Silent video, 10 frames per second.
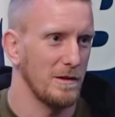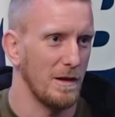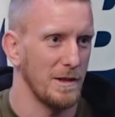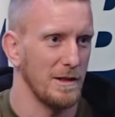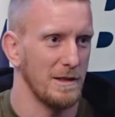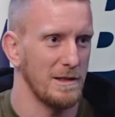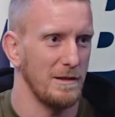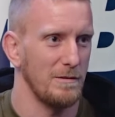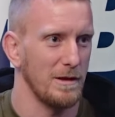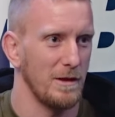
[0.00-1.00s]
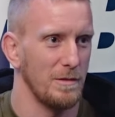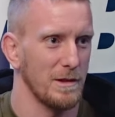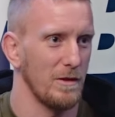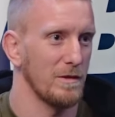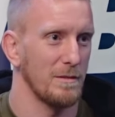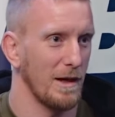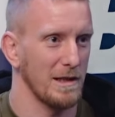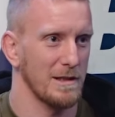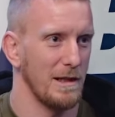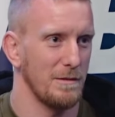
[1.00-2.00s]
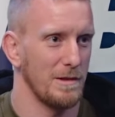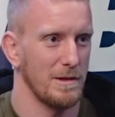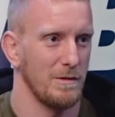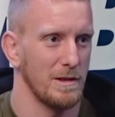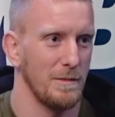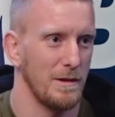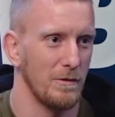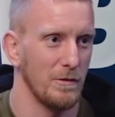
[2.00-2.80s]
a bit dicey, you know, because obviously my leg snapped, so it's a bit